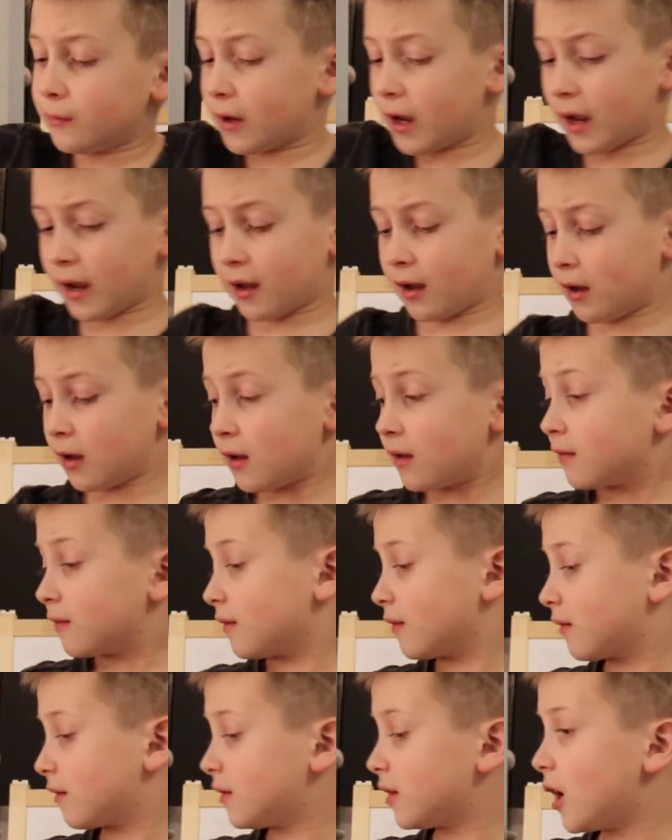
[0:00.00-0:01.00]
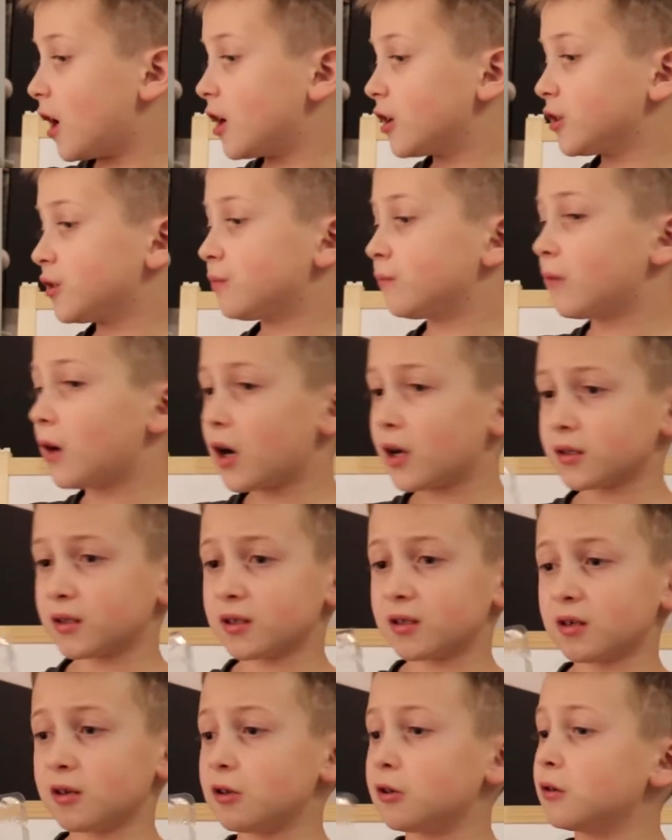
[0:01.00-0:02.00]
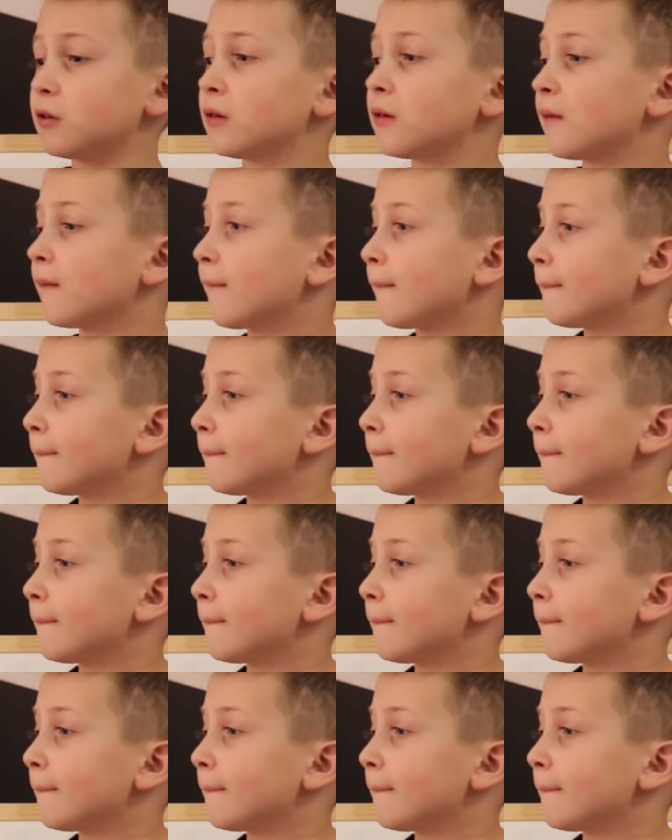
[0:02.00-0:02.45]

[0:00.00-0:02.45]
make the sludge monster